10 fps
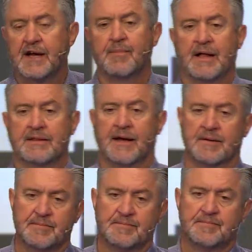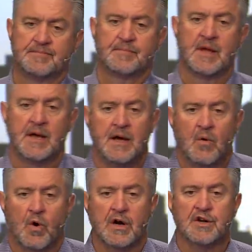about that.
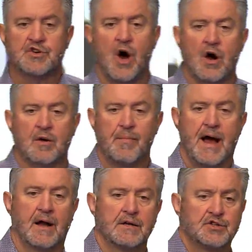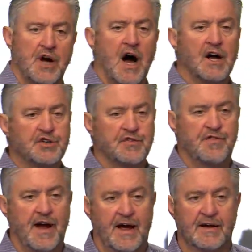We're going to talk about
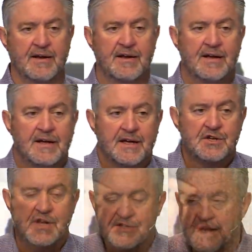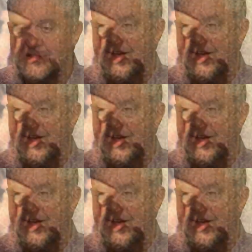Jehoshaphat. He says, is that the